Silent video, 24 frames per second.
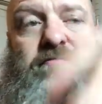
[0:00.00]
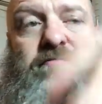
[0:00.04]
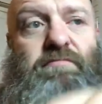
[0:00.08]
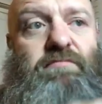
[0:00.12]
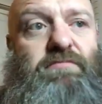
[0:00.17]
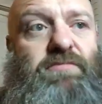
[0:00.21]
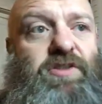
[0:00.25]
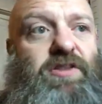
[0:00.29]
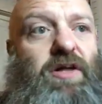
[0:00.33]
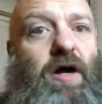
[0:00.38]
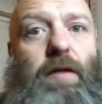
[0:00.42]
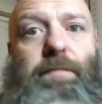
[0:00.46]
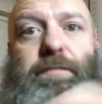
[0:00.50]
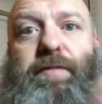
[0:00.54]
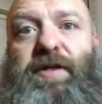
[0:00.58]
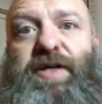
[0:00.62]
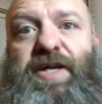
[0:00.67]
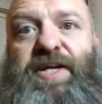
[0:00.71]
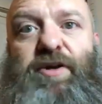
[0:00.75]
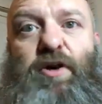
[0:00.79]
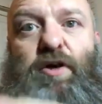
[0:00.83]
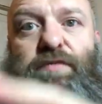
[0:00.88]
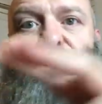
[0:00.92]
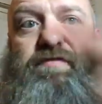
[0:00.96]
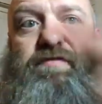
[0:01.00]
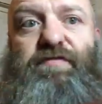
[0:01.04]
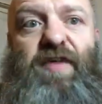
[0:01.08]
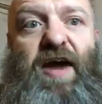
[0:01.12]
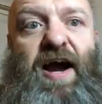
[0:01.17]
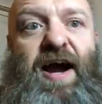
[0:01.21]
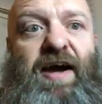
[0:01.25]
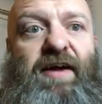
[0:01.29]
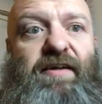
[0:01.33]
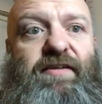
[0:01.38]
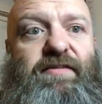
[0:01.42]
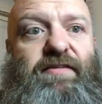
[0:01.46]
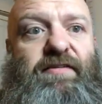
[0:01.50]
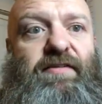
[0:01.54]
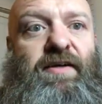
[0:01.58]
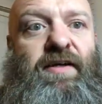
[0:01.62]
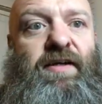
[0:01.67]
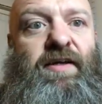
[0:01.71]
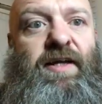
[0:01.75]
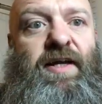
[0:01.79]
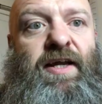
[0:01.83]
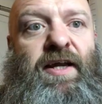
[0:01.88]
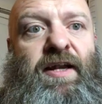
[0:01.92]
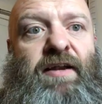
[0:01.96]
start playing off of that, and
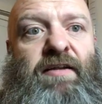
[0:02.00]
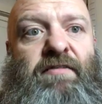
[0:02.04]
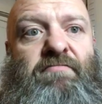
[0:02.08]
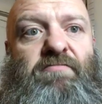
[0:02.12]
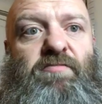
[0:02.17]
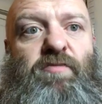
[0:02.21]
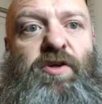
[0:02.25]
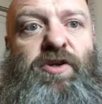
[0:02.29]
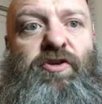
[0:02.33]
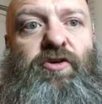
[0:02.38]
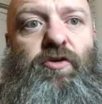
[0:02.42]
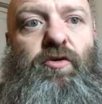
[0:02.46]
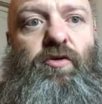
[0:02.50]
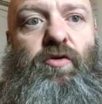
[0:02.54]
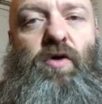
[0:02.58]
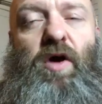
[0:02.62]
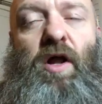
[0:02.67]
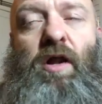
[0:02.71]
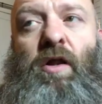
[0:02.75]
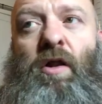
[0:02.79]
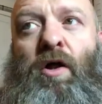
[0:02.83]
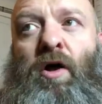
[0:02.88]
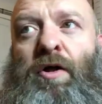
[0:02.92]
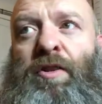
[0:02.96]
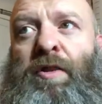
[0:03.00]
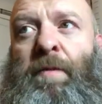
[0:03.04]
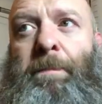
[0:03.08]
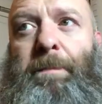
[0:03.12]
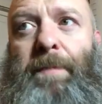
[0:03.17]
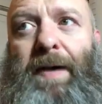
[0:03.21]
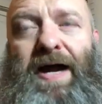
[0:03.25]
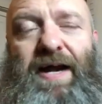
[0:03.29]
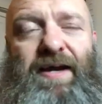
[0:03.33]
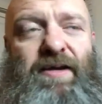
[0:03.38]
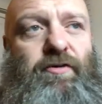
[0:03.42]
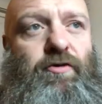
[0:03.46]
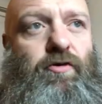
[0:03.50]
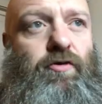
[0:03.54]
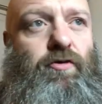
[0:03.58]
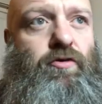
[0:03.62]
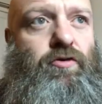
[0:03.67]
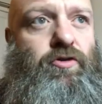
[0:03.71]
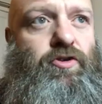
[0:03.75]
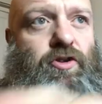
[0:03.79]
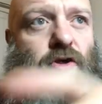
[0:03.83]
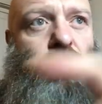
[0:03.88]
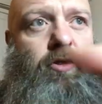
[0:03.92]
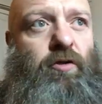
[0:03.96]
then we do a lot of the back
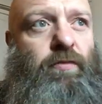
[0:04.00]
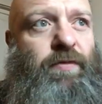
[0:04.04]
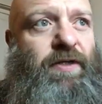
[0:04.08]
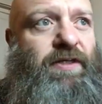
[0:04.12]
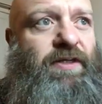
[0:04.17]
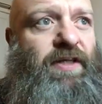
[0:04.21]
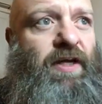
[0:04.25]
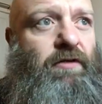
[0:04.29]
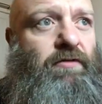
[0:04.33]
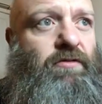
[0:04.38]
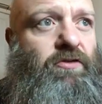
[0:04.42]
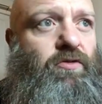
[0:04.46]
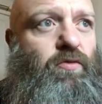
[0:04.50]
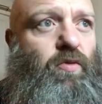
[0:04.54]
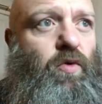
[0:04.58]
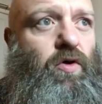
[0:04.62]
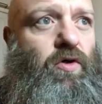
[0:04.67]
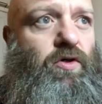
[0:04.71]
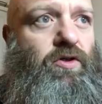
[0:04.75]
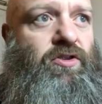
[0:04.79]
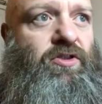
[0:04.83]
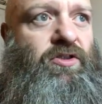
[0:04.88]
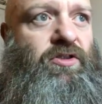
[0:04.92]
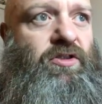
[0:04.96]
roads all the way down towards